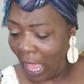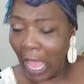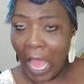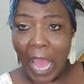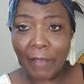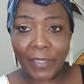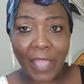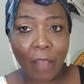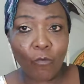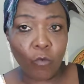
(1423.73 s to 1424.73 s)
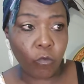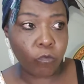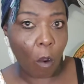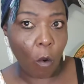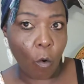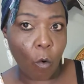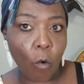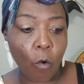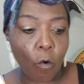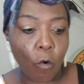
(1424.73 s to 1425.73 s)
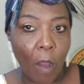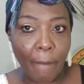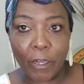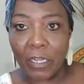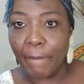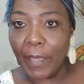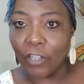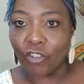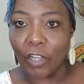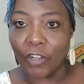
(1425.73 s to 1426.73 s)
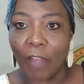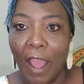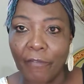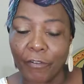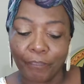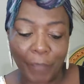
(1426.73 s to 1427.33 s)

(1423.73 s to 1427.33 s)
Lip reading: I was like, whoa, I'm going to be a truck driver.